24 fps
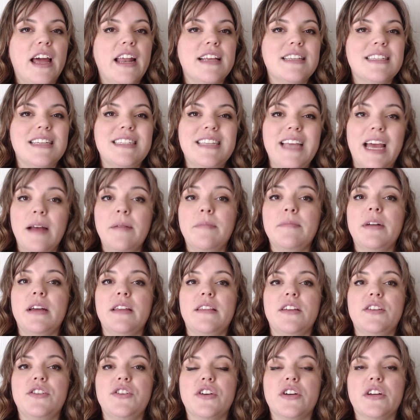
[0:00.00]
as a template
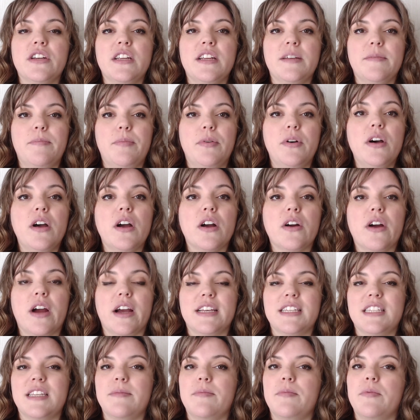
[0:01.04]
that you're going to put
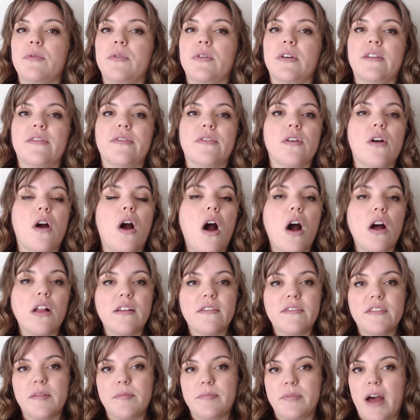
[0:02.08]
across the board for all
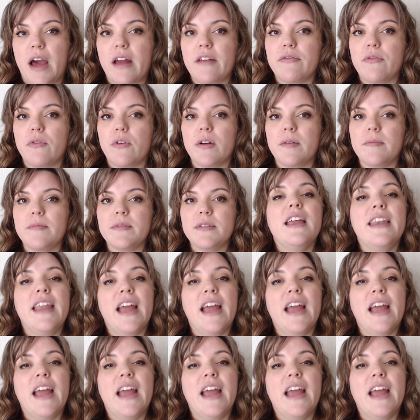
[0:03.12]
of the platforms.